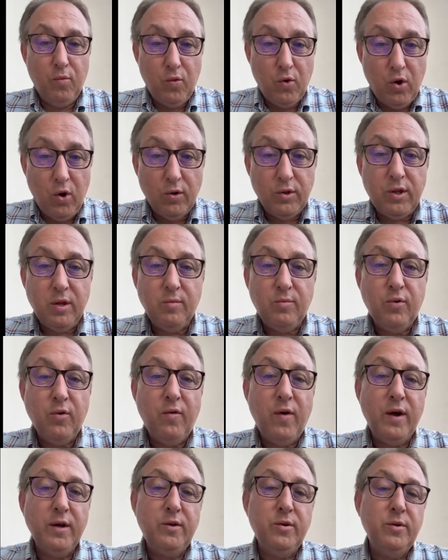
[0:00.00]
content
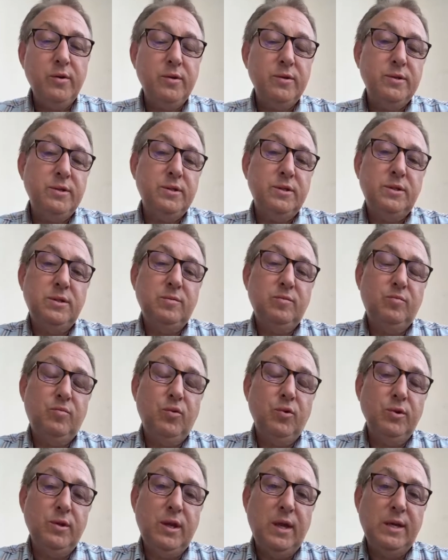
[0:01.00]
providers,
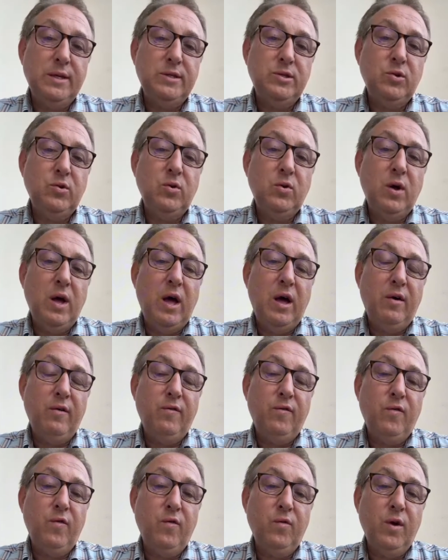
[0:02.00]
broadcasters
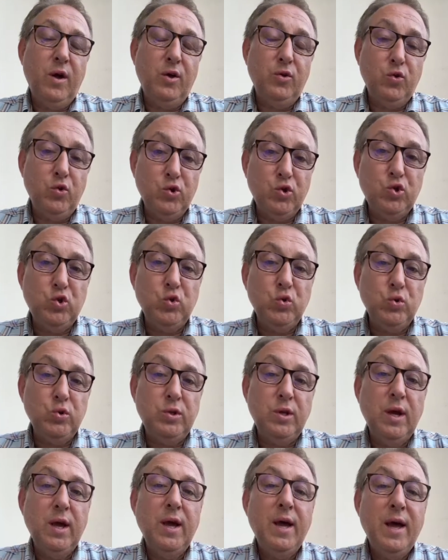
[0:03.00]
have
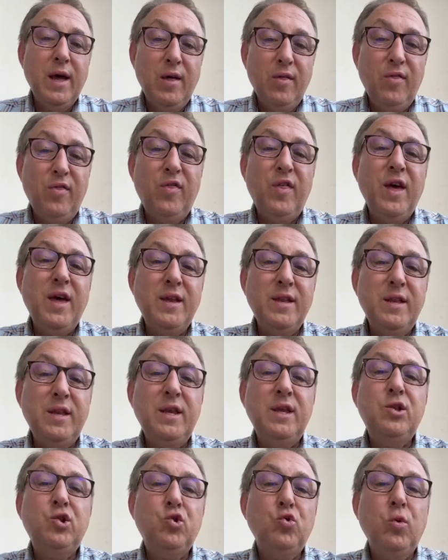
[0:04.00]
understood they
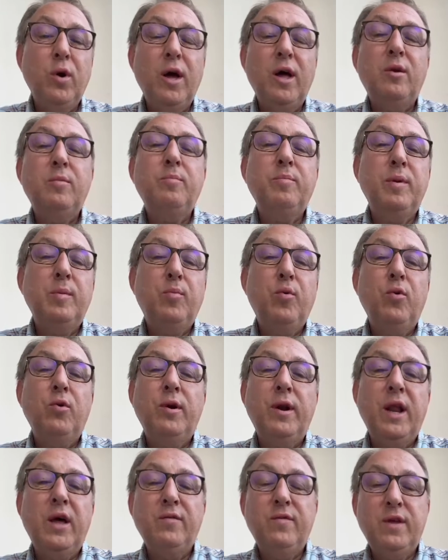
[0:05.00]
need to help people
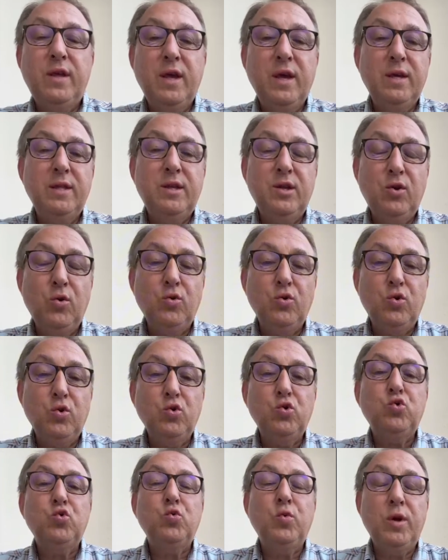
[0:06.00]
navigate in order
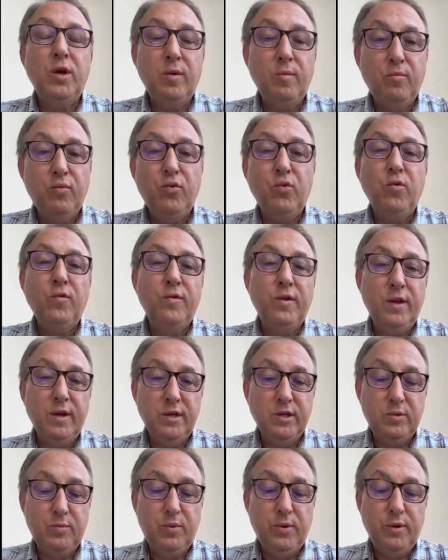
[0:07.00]
to improve the
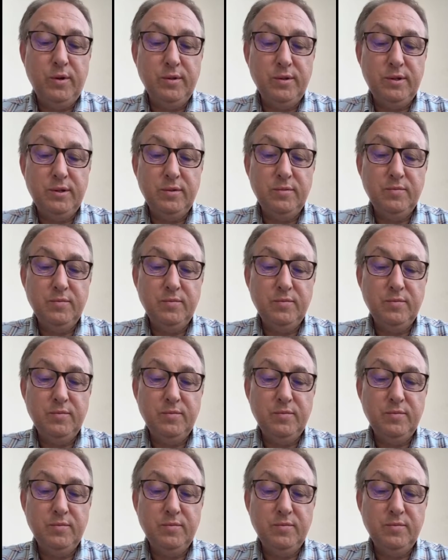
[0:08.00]
experience.